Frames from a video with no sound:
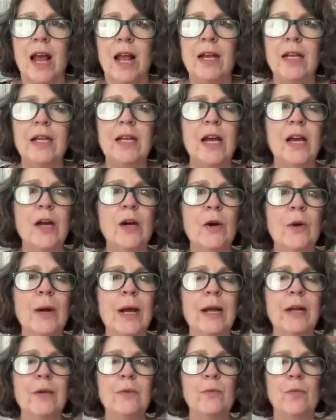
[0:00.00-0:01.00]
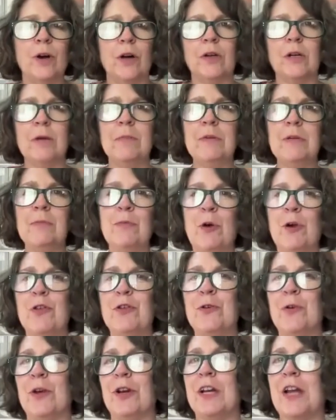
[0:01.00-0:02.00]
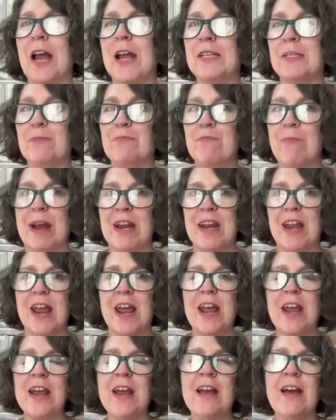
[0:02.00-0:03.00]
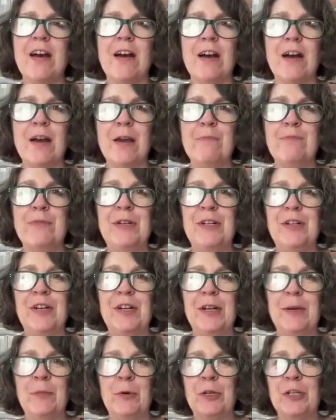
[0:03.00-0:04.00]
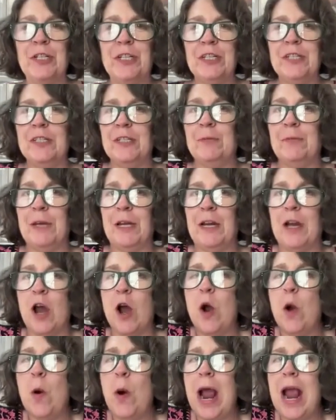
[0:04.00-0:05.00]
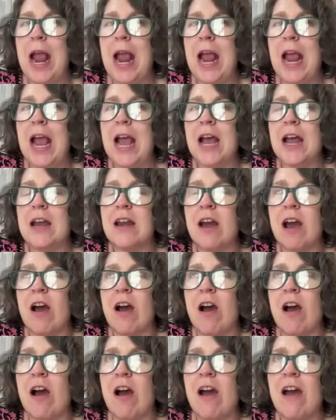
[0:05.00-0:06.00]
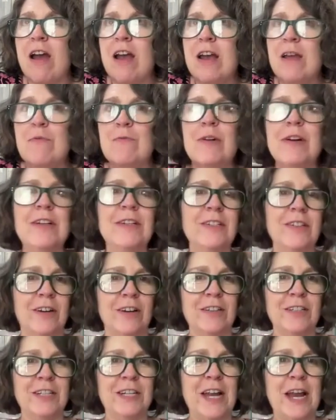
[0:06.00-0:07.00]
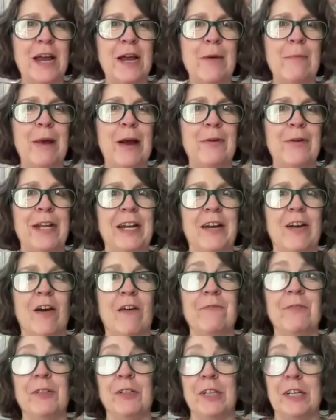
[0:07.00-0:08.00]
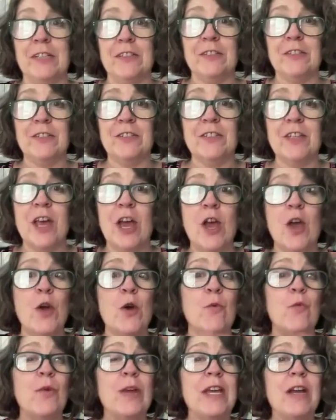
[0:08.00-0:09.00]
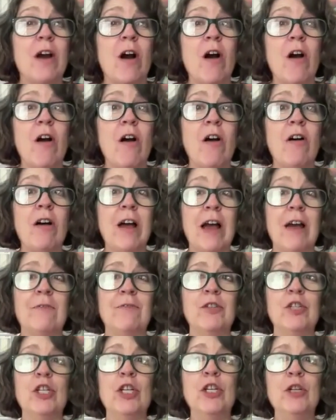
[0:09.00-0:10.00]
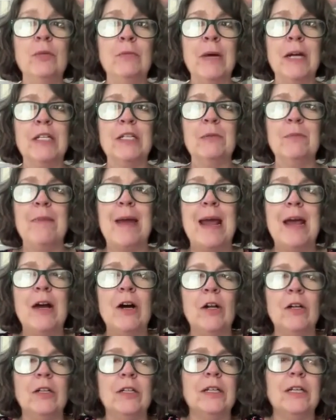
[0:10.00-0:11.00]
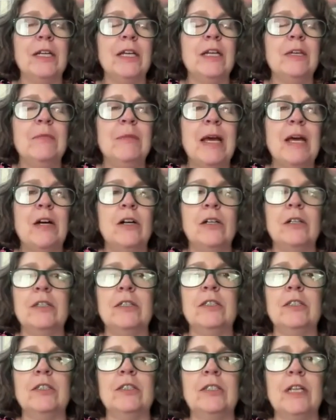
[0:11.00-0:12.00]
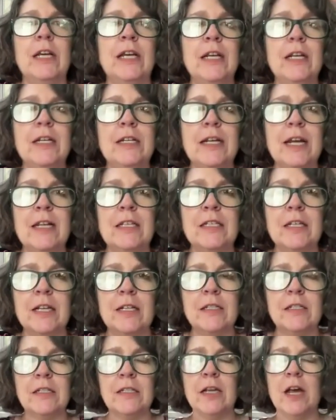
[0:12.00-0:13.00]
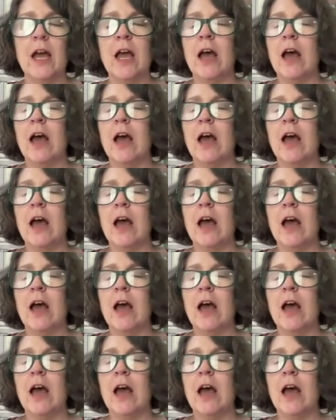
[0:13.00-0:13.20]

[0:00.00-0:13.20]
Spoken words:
Hello and welcome to More Than Organized Monday. I'm Miriam Ortiz y Pino, and I want to talk today about getting off the lists. We all have too much mail and email. It just inundates us.